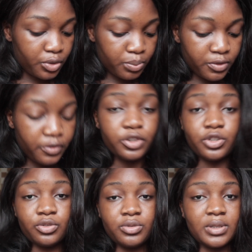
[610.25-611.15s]
before you
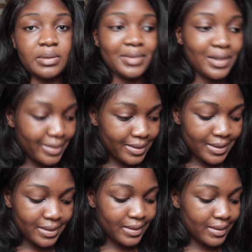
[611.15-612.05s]
use them,
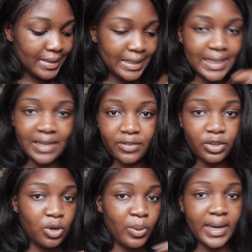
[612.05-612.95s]
because you never
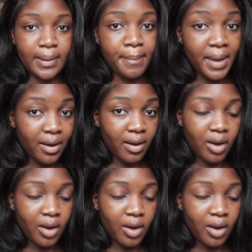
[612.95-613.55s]
know where they've been